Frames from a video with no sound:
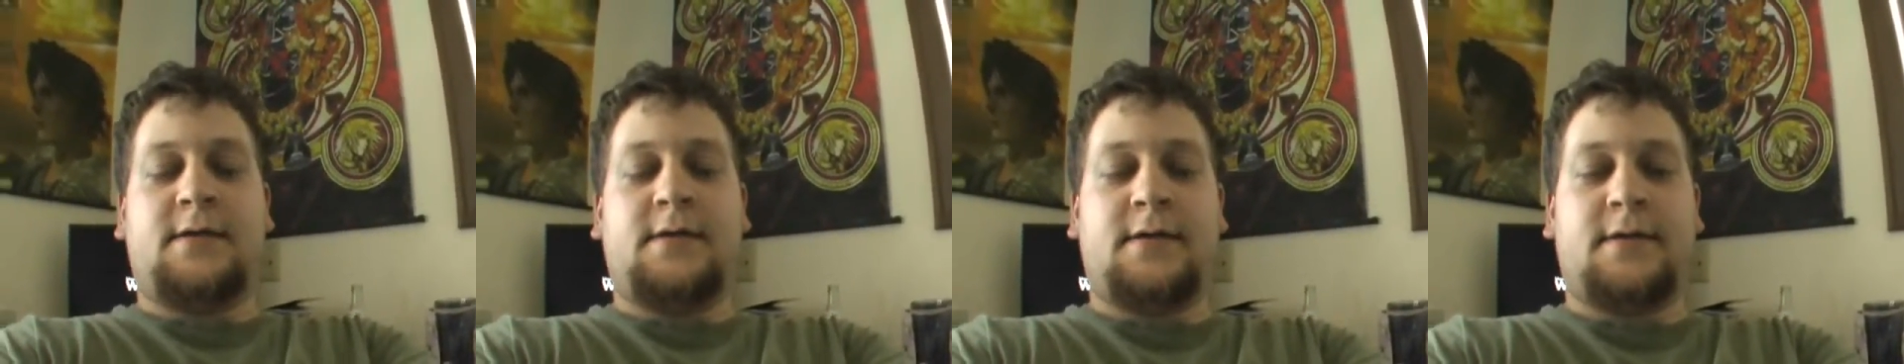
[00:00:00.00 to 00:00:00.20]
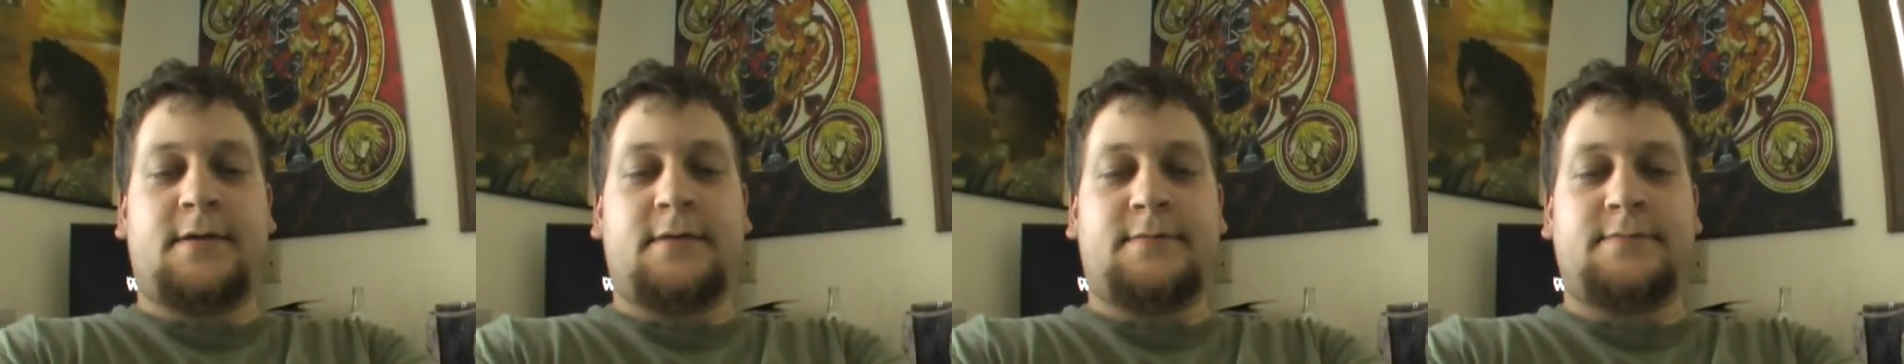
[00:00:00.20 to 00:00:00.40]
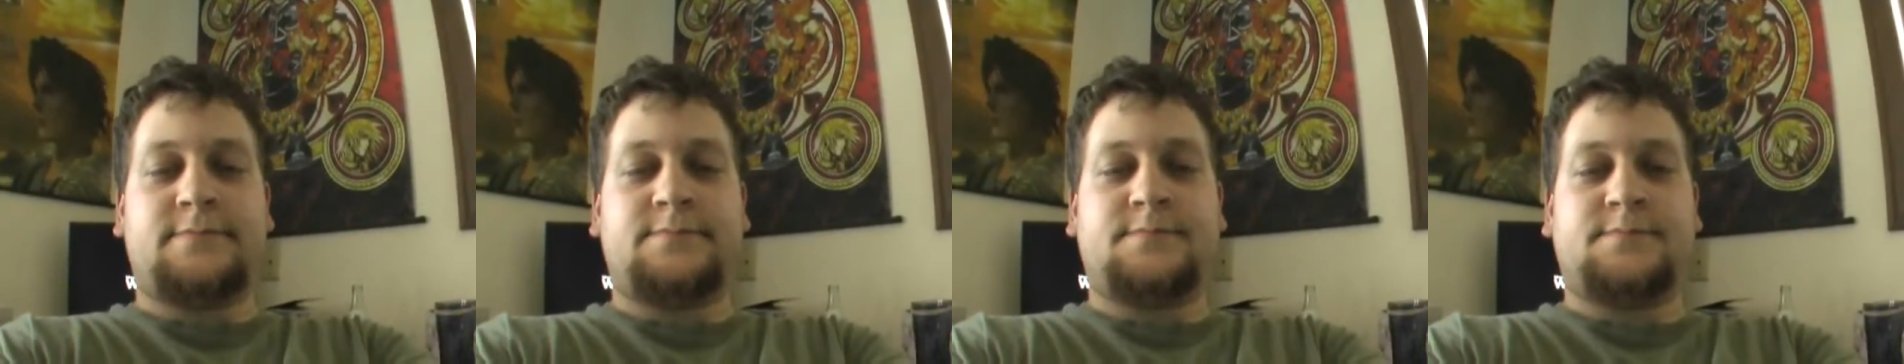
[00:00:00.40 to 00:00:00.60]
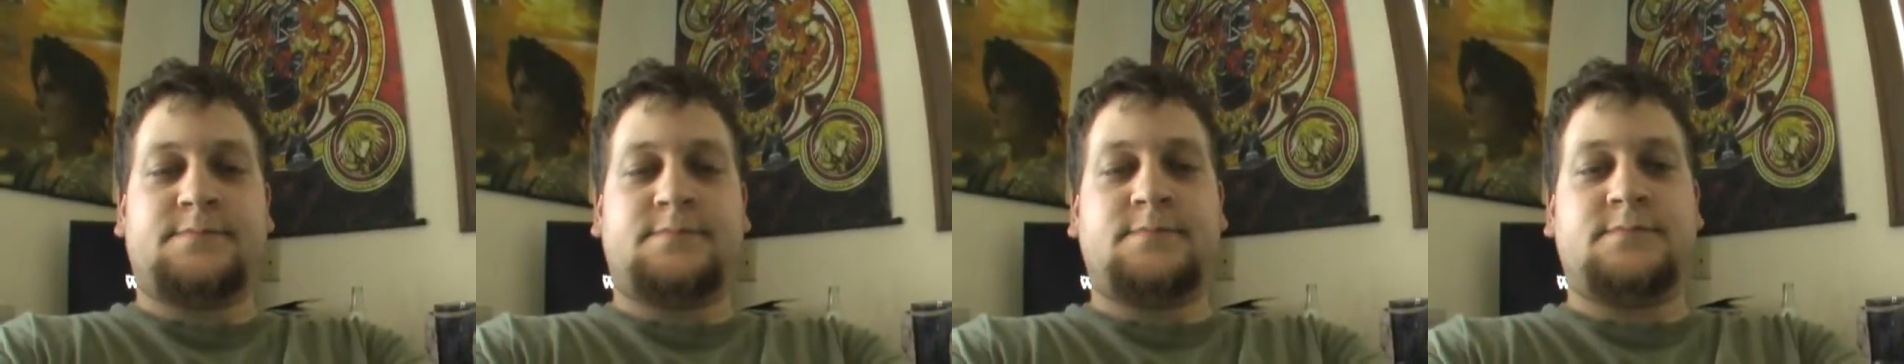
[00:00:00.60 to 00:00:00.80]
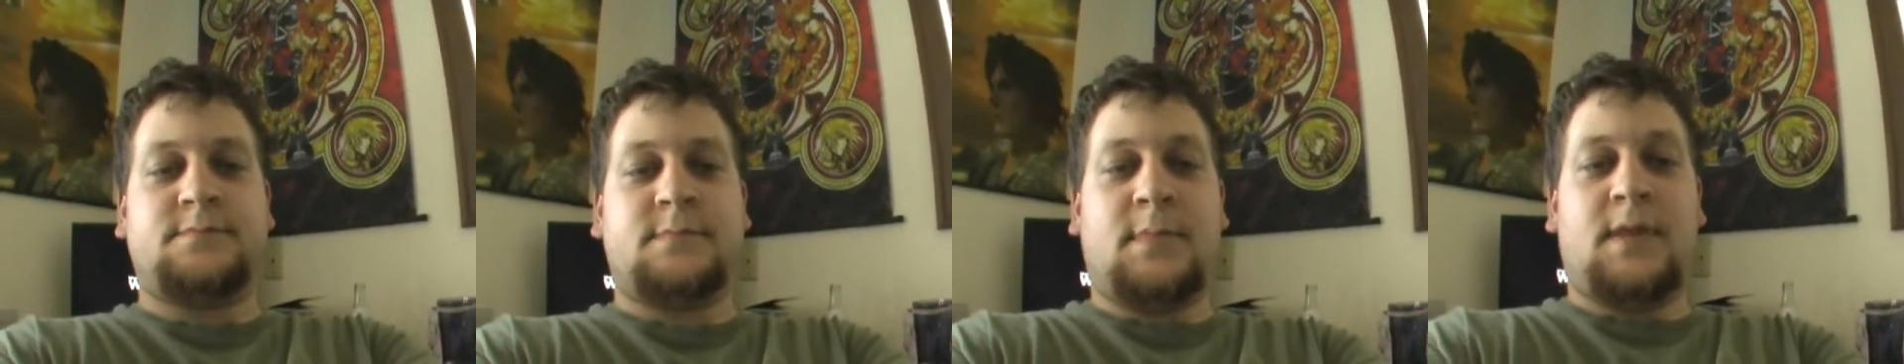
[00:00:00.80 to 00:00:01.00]
Um,
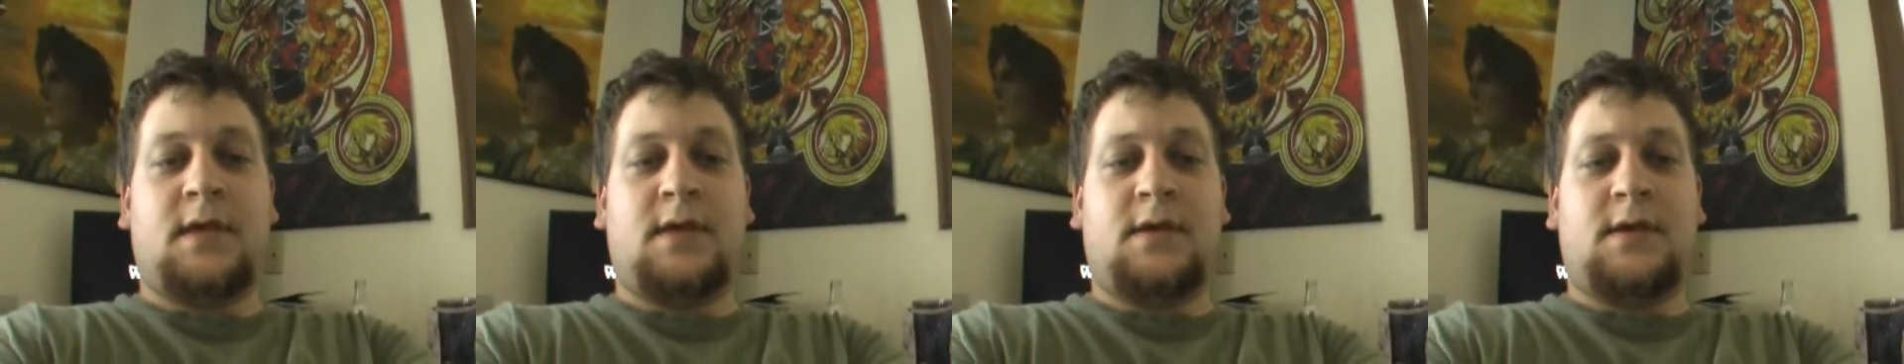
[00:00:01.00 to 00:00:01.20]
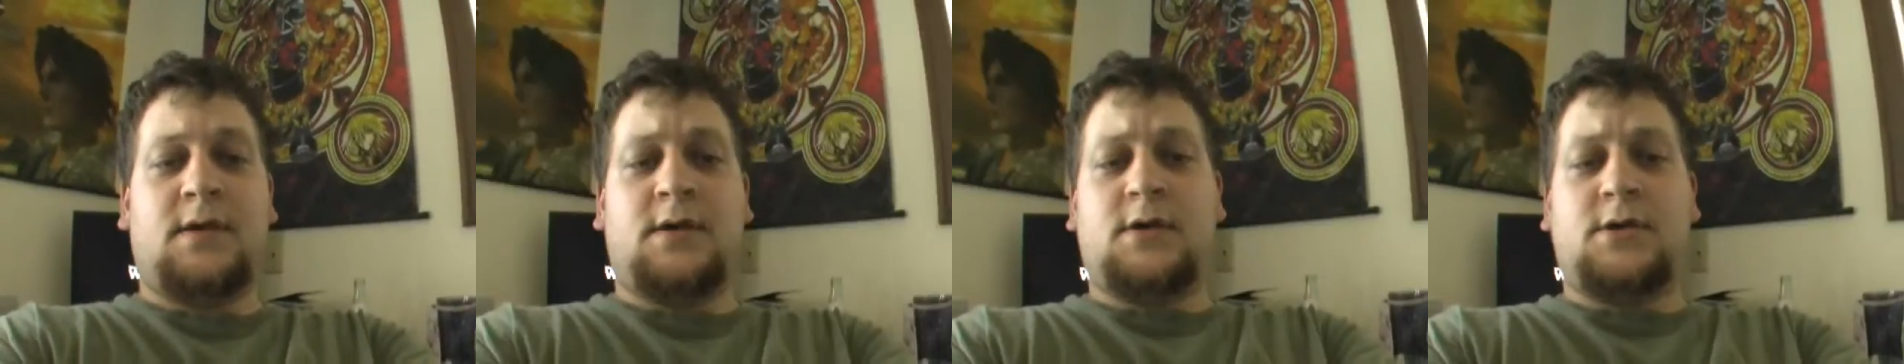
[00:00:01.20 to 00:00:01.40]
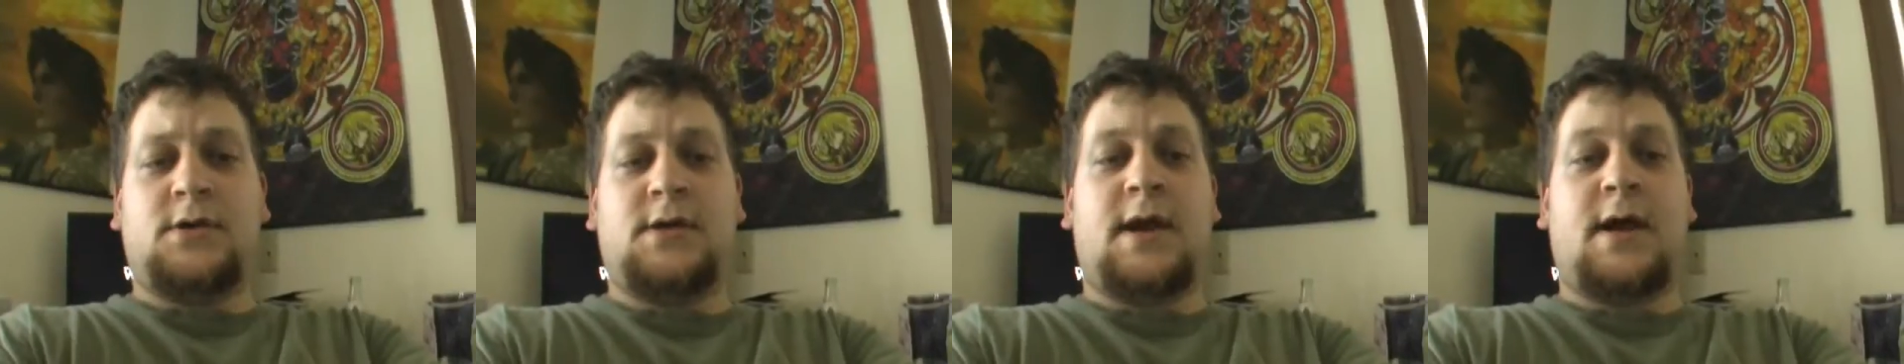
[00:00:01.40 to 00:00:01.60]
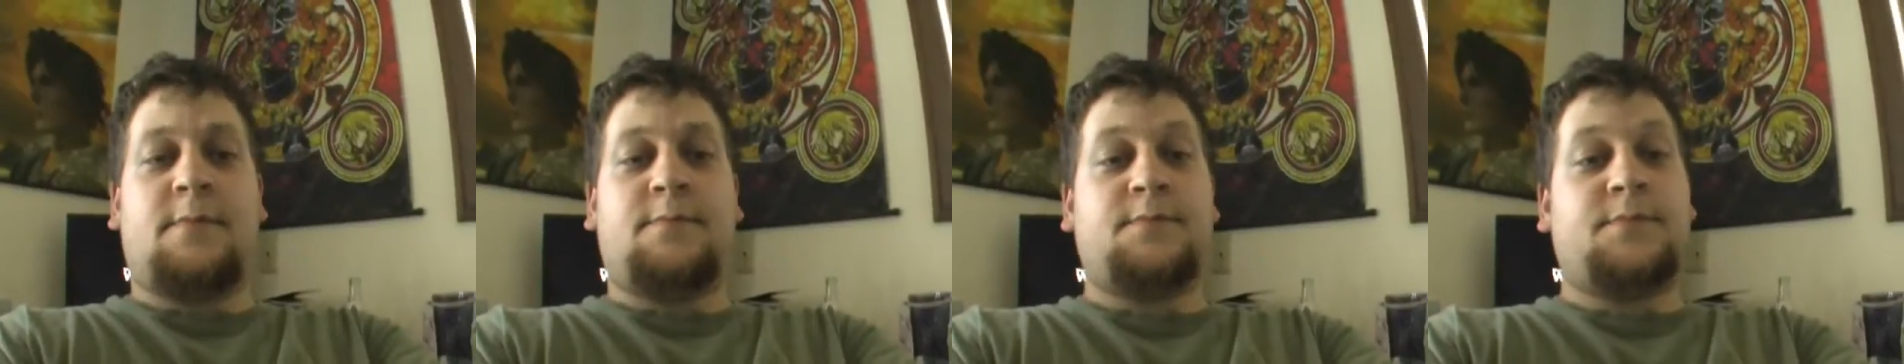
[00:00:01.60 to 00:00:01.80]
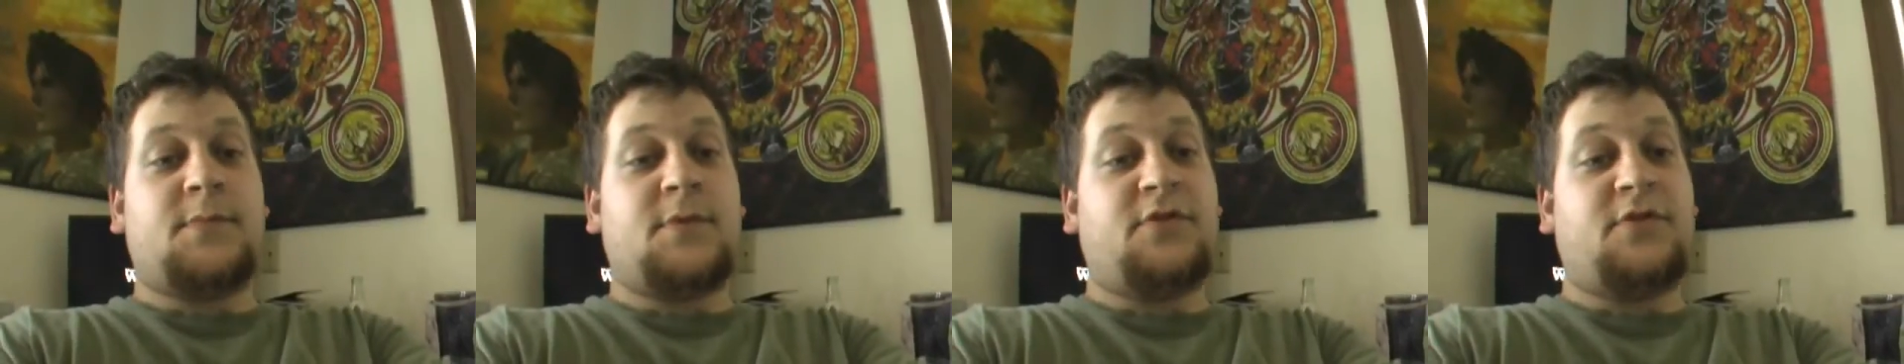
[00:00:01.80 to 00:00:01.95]
so yeah,